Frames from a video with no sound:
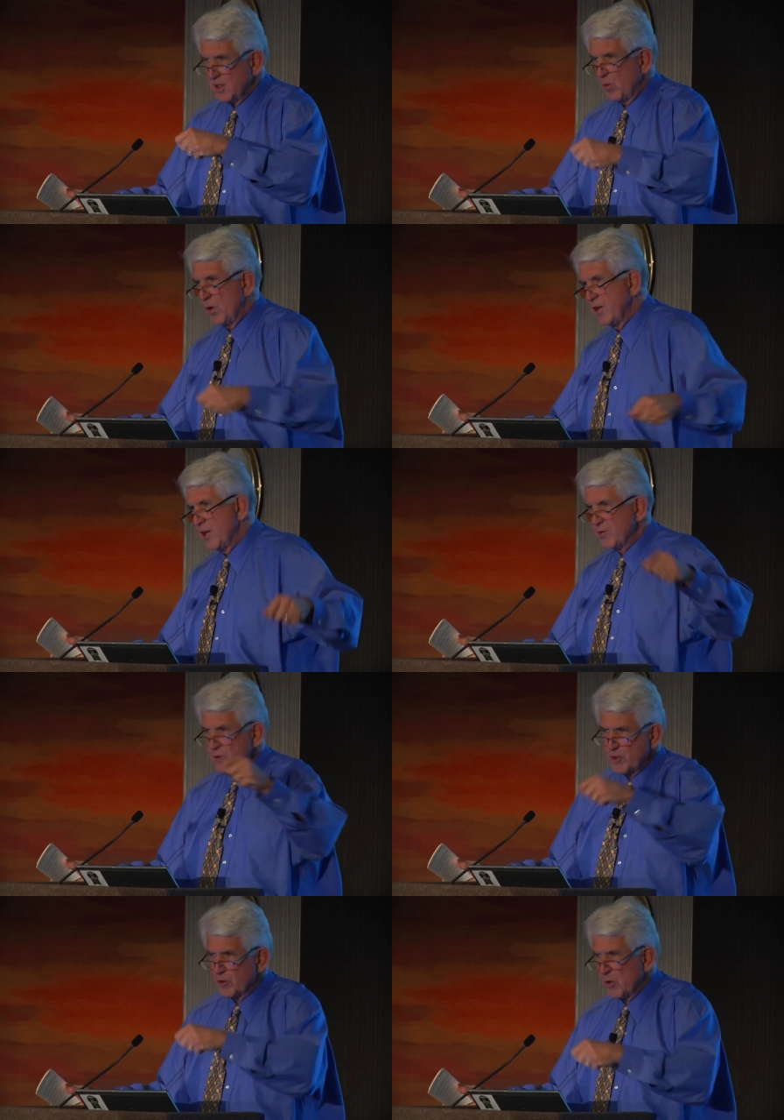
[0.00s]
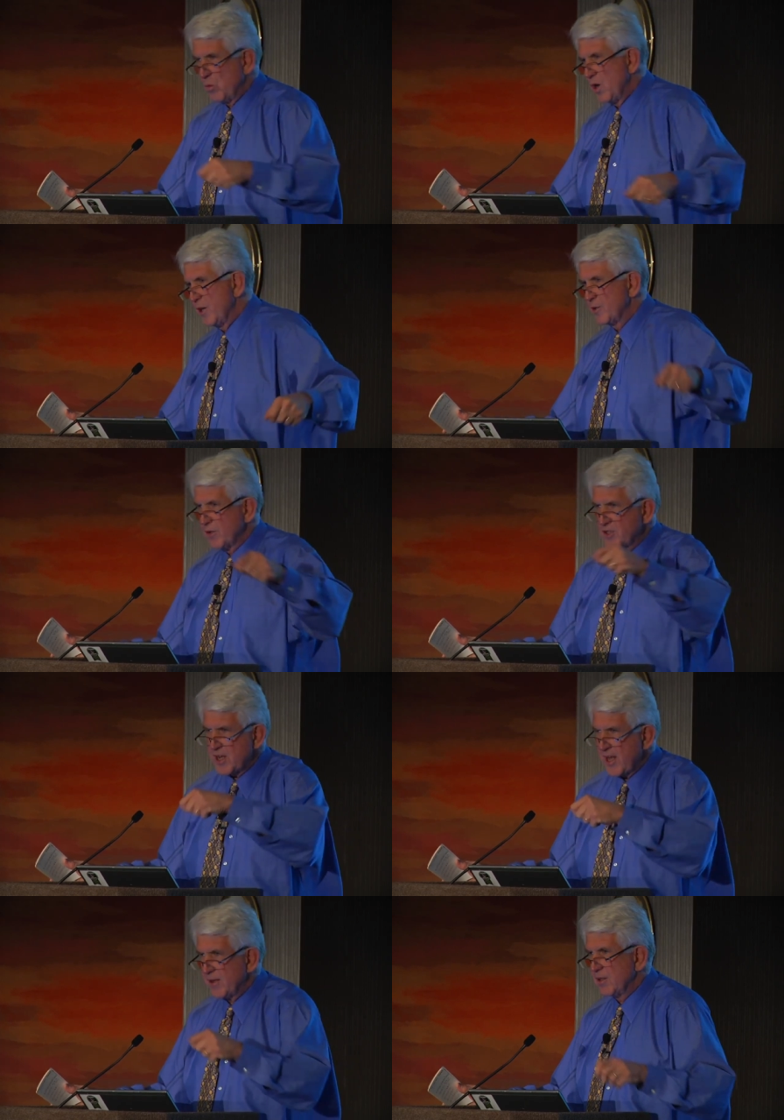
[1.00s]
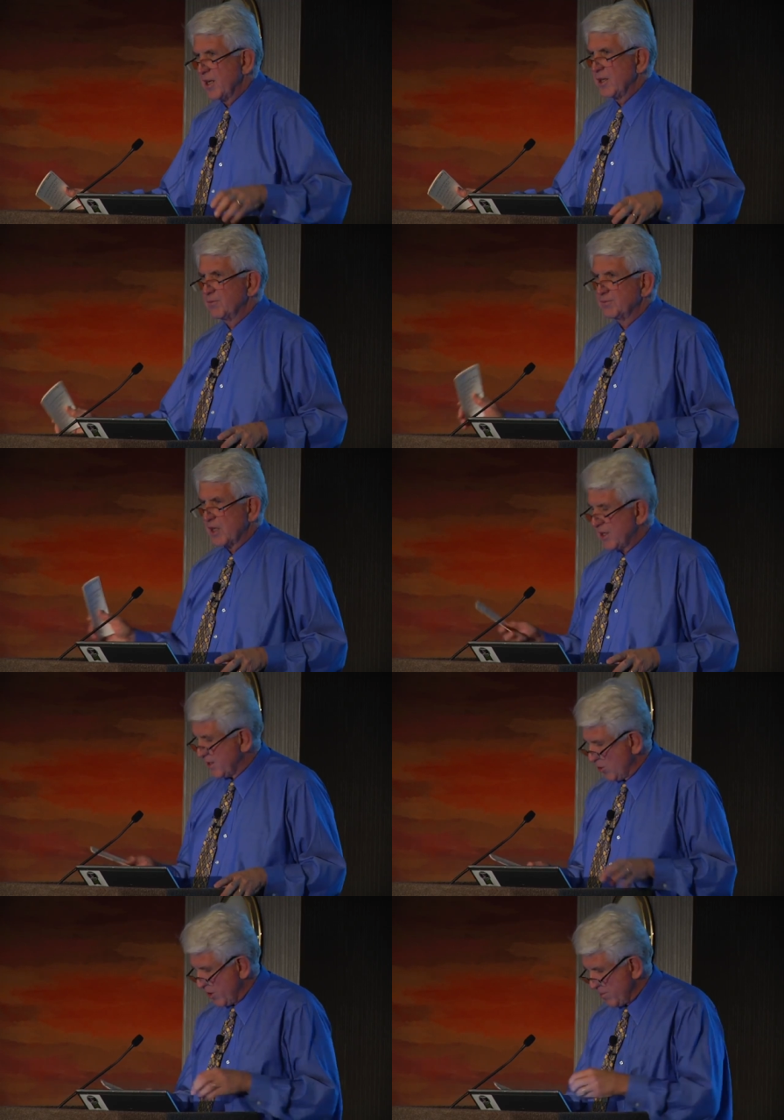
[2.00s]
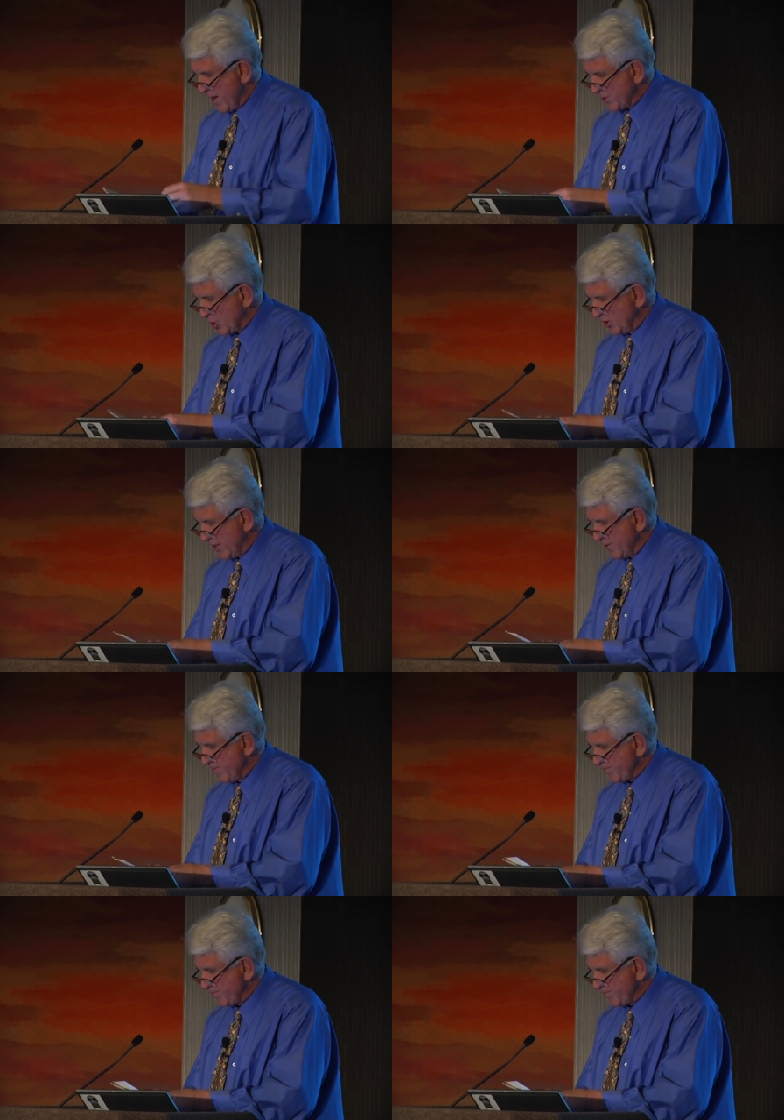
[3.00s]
a 100 or a 1 or a 10 uh, uh, automatically.